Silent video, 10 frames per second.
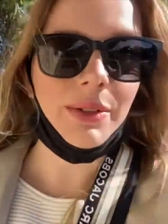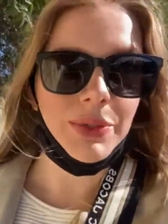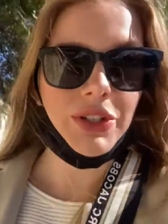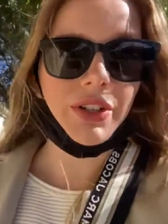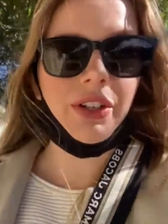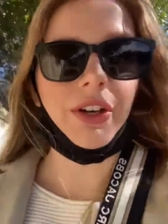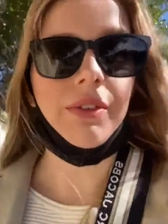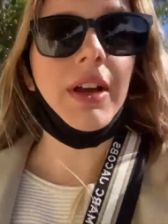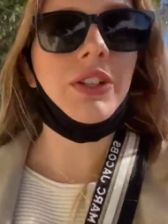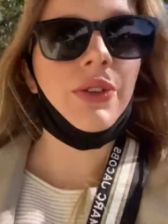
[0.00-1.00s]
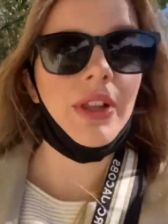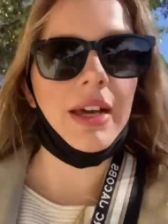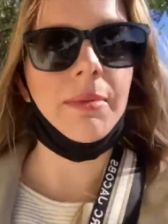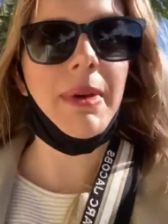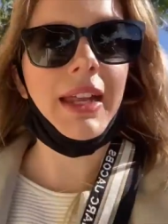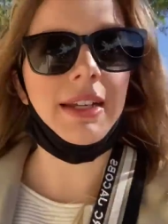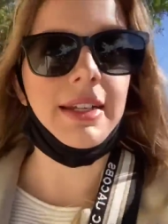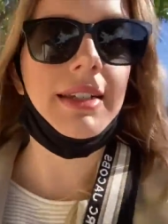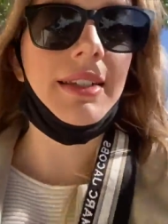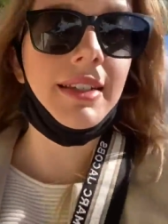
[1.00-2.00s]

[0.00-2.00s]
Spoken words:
We're just going to go around to all our competitors,